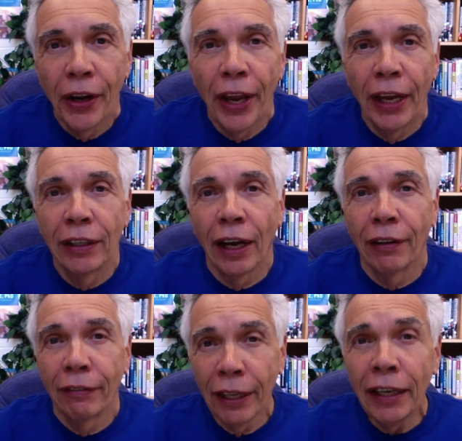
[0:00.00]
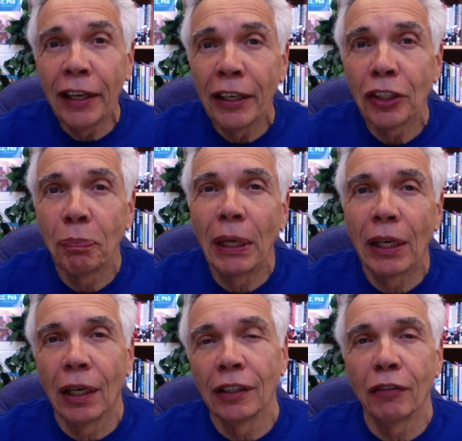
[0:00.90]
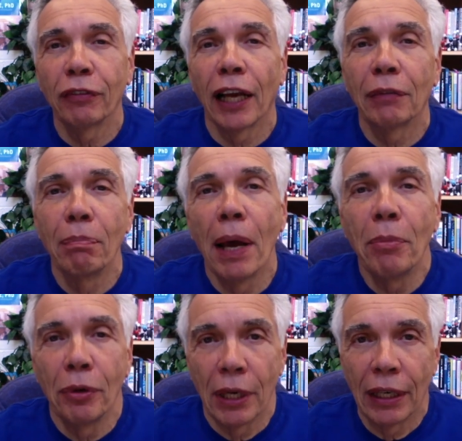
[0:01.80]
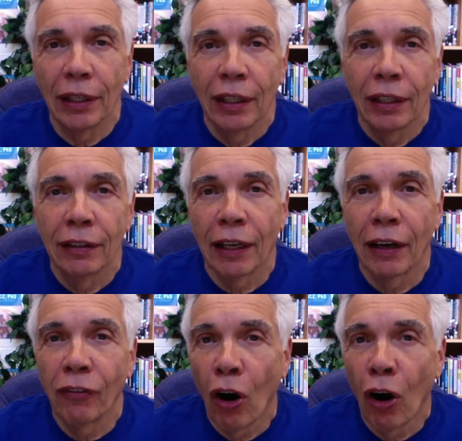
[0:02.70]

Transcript: And I think it is because of that memory that I've